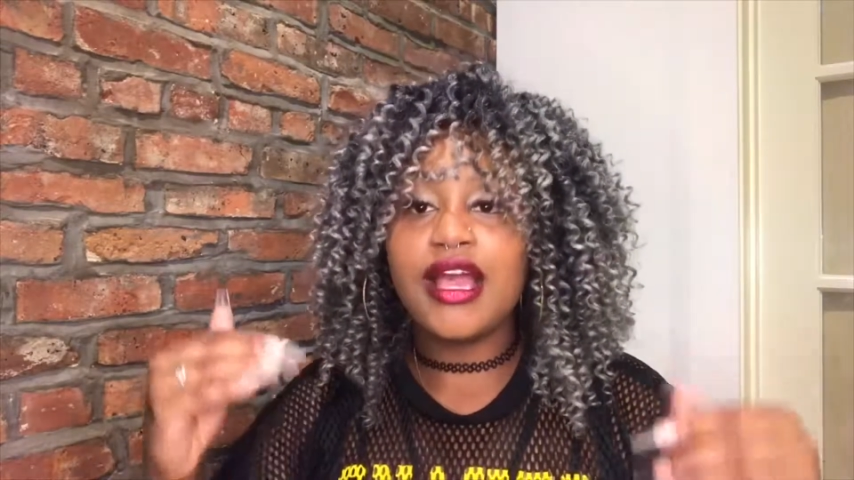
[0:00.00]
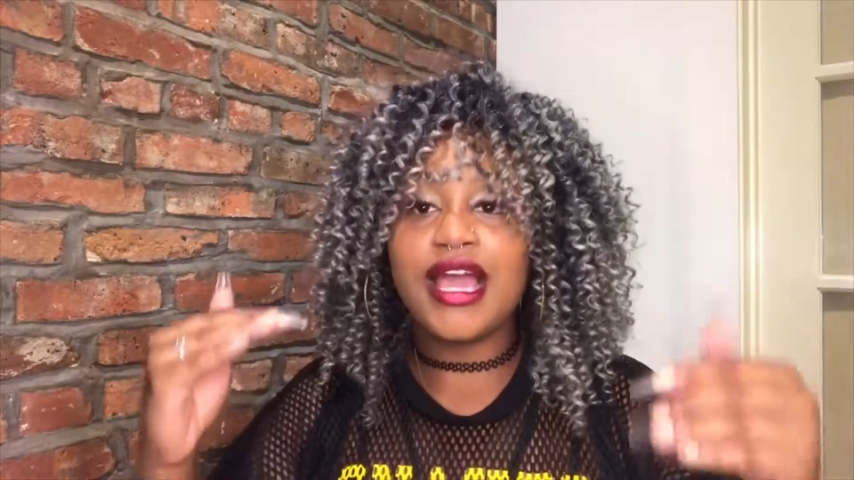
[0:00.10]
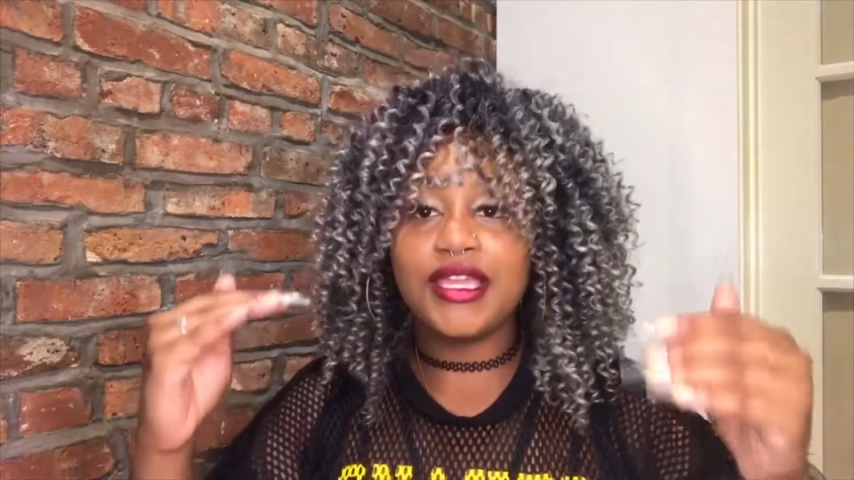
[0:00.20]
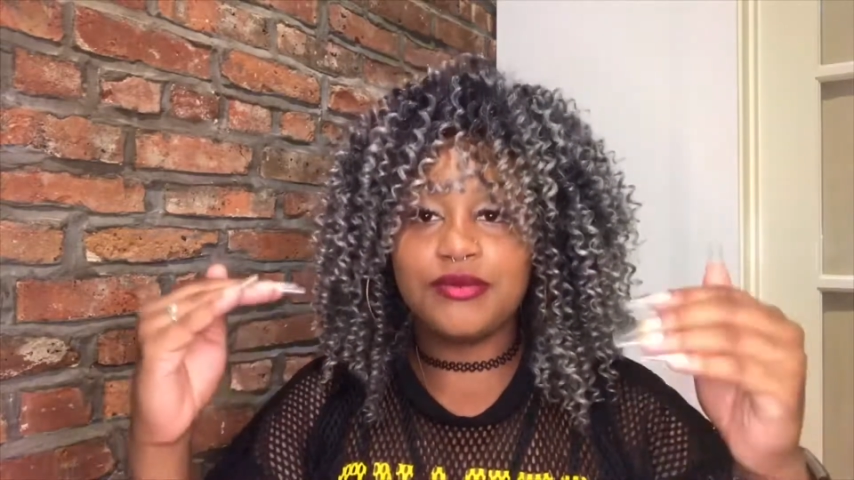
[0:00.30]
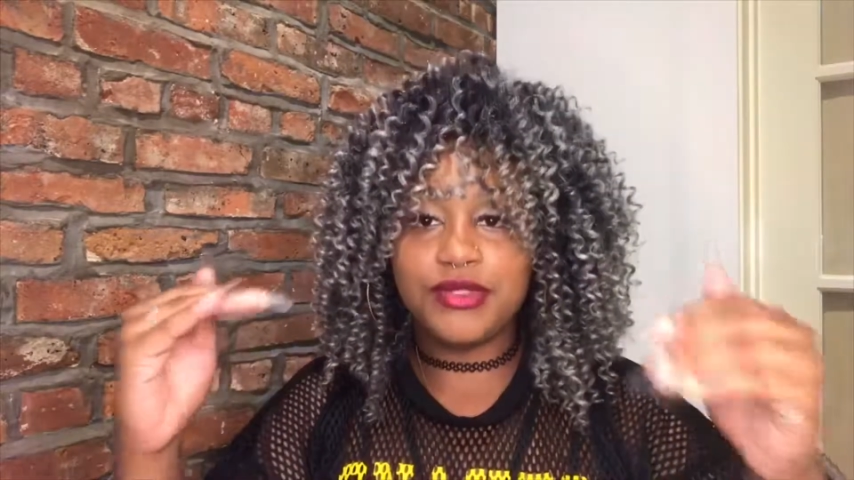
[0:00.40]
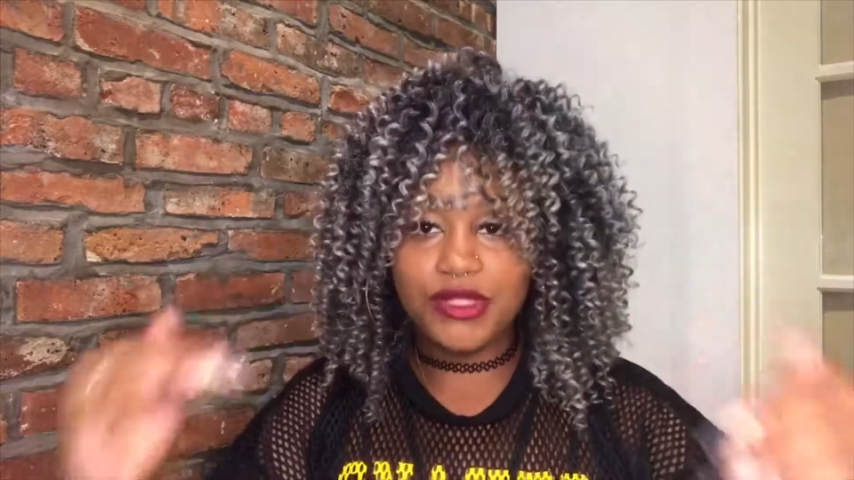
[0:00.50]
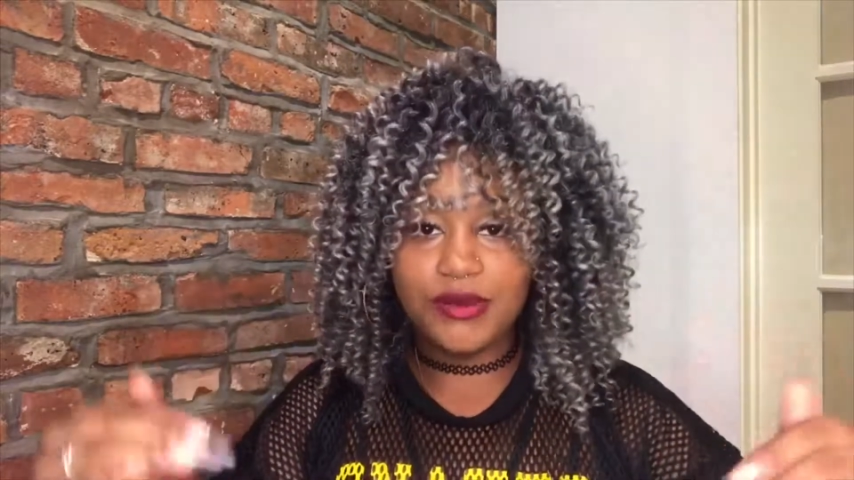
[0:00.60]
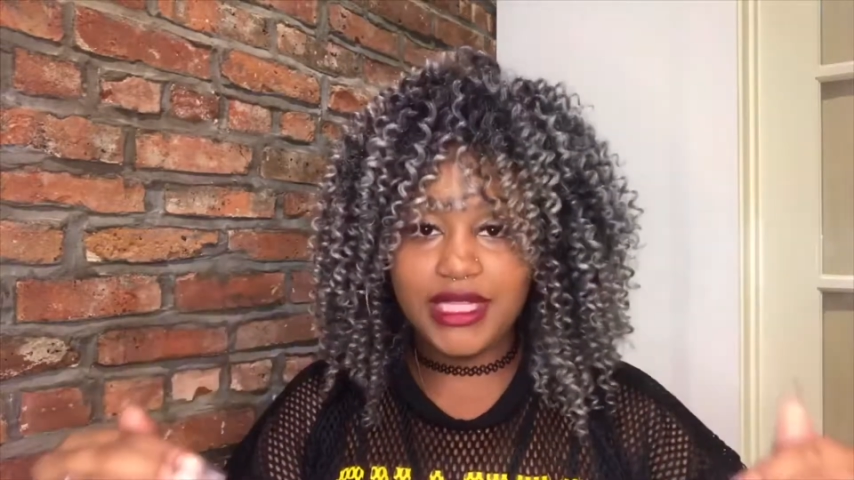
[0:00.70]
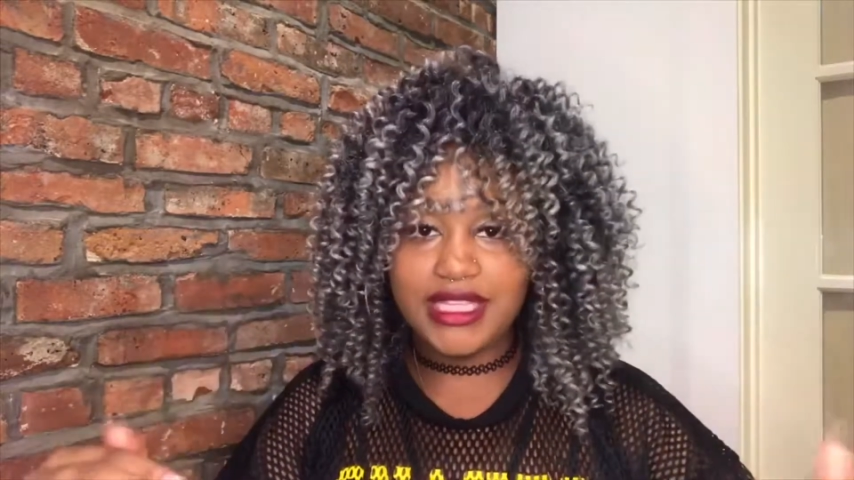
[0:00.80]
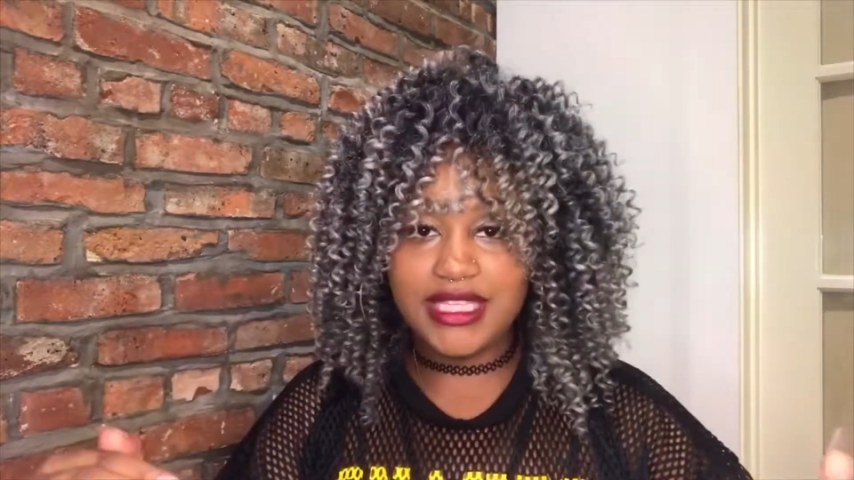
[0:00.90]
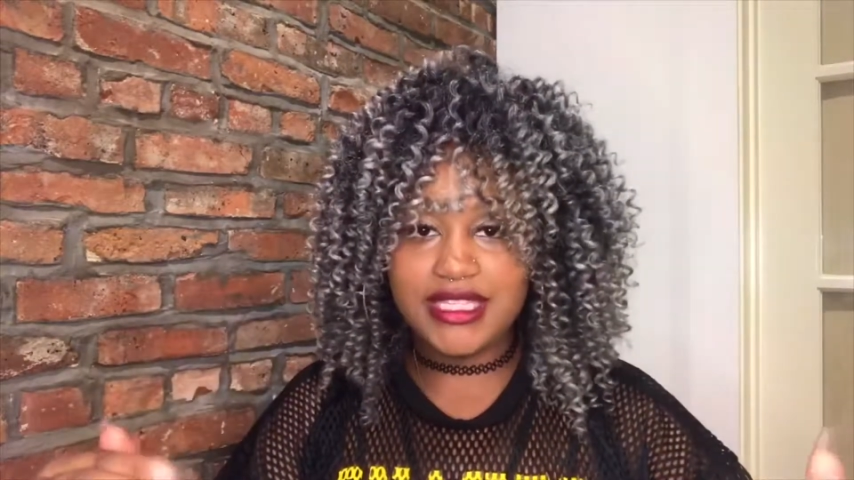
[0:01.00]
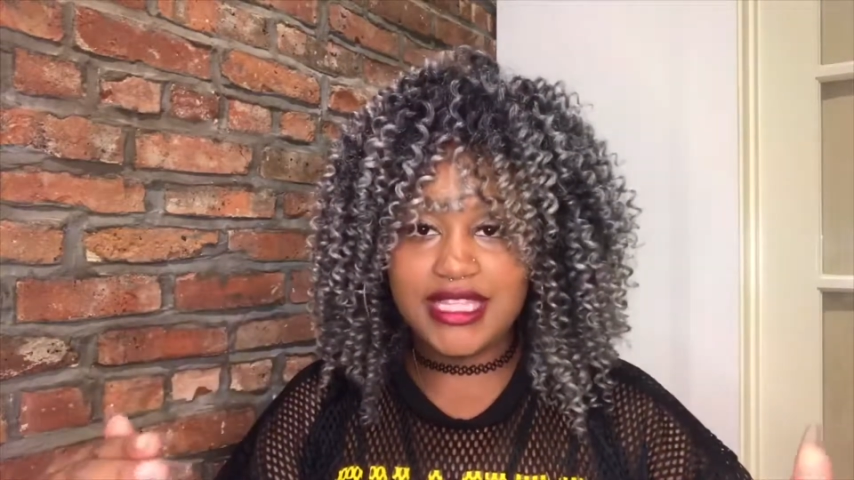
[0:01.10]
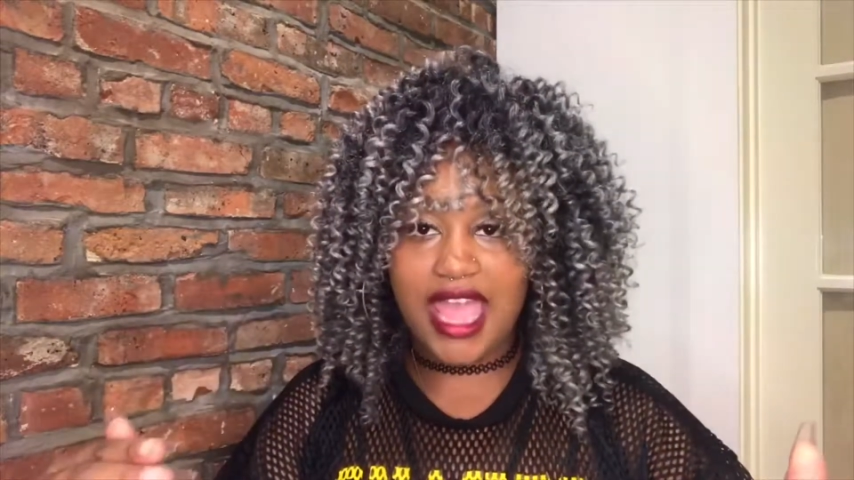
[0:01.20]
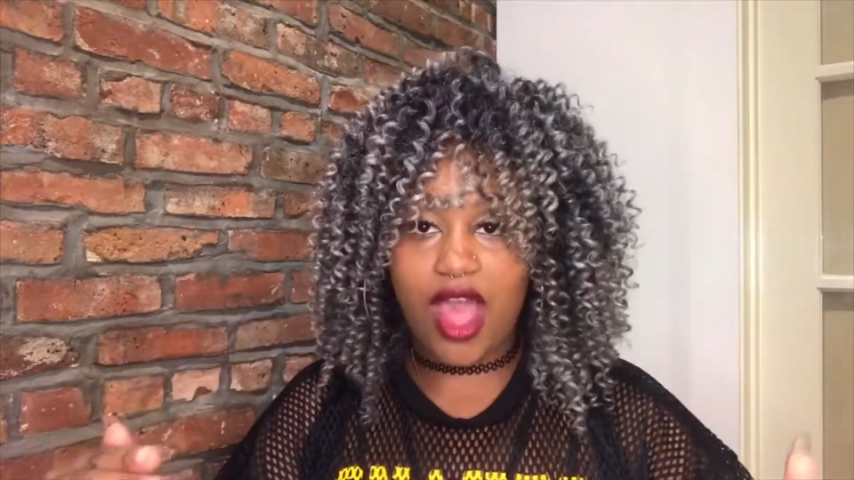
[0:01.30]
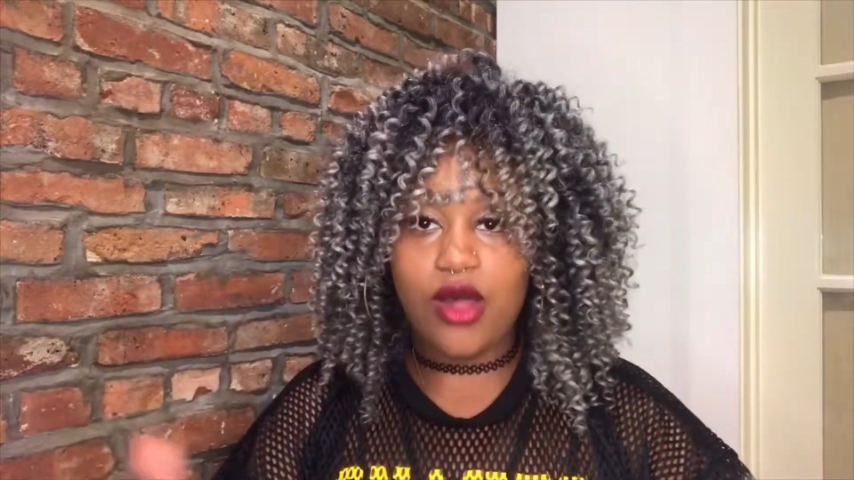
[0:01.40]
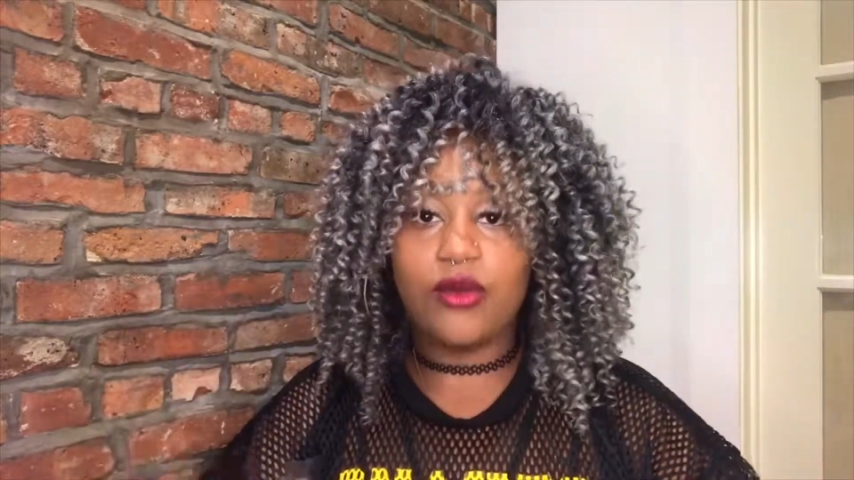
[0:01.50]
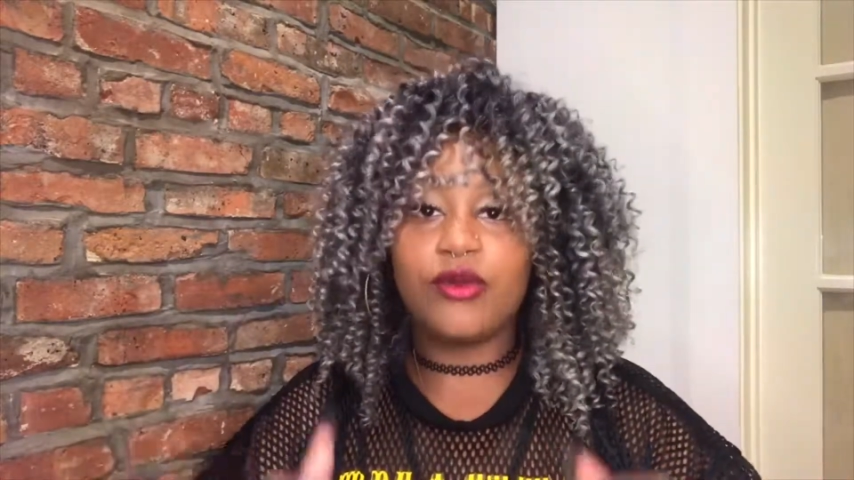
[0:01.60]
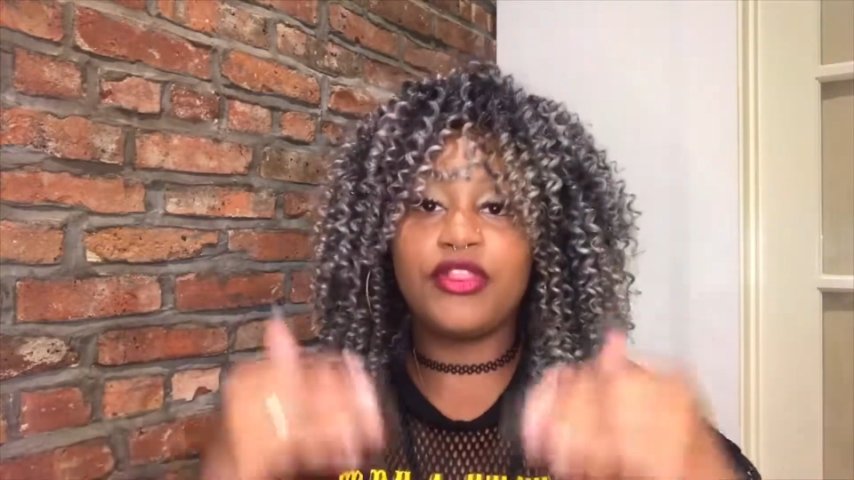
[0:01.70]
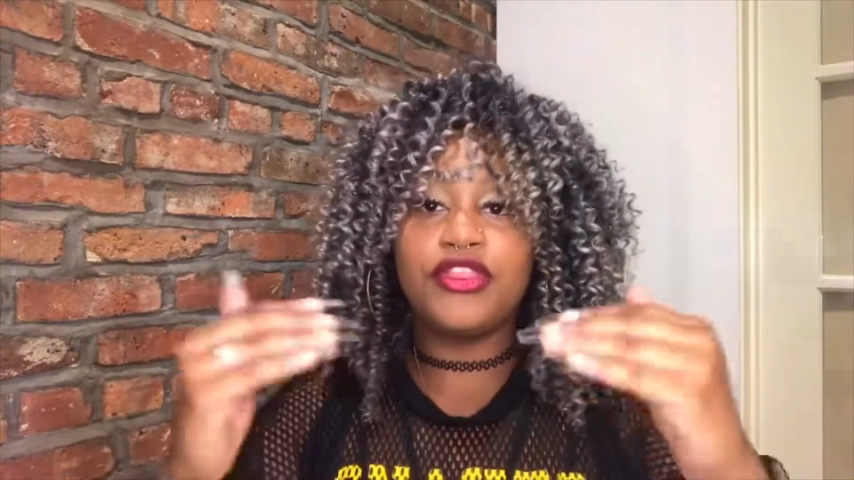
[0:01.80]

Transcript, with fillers: I am doing this now